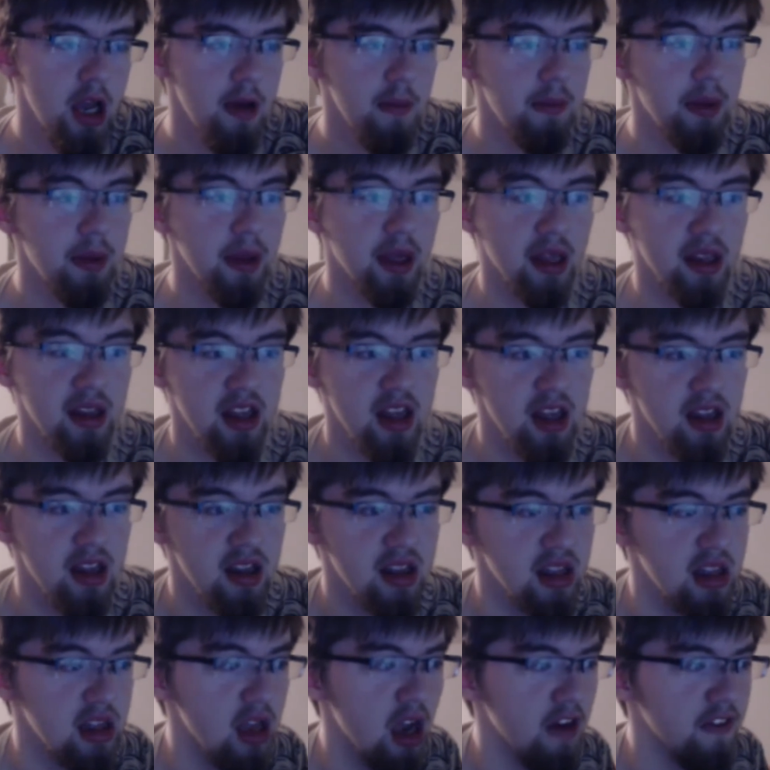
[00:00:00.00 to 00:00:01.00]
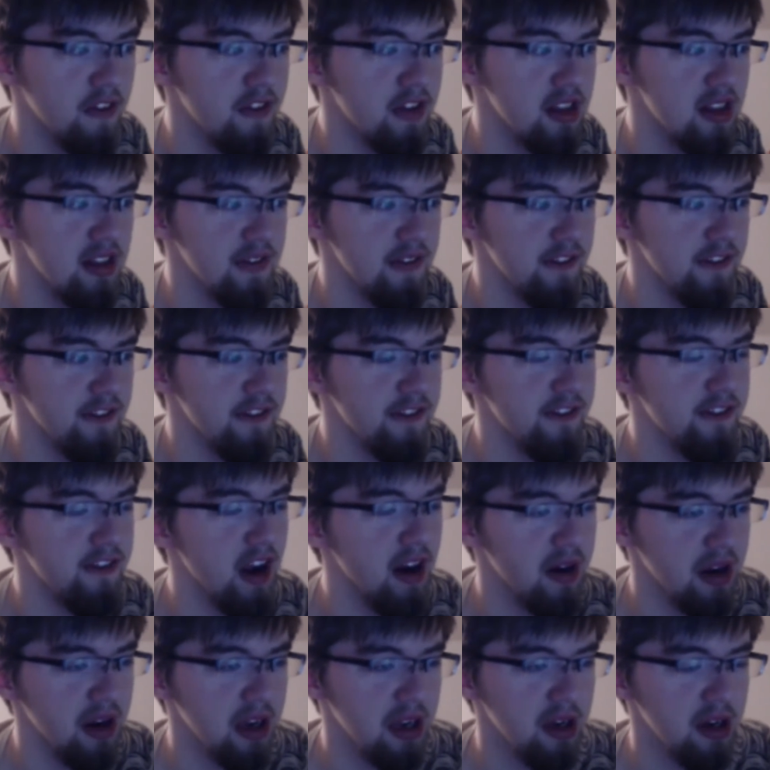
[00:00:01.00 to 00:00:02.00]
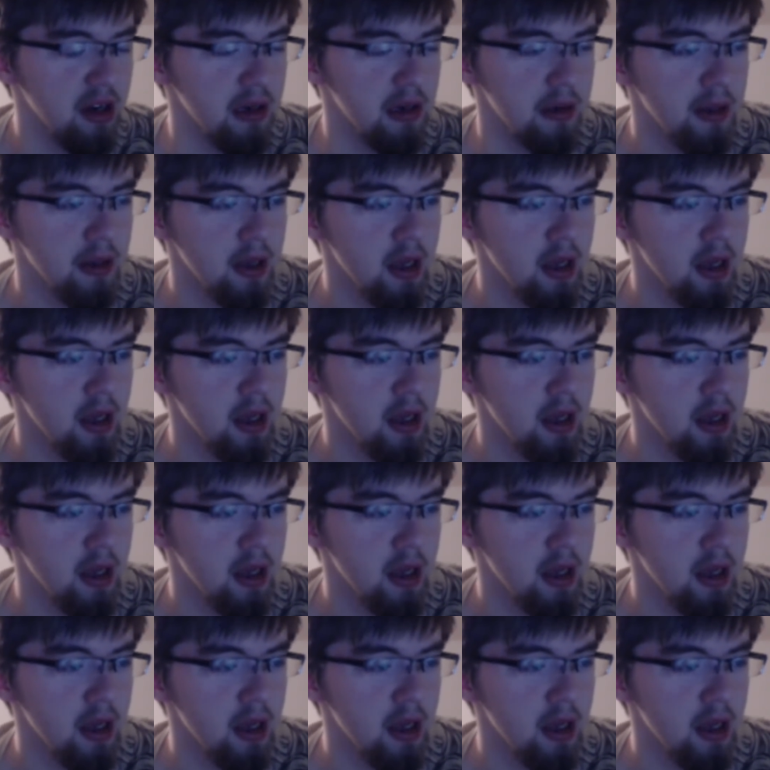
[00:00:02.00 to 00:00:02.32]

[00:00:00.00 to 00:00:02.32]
Because his stuff is very good.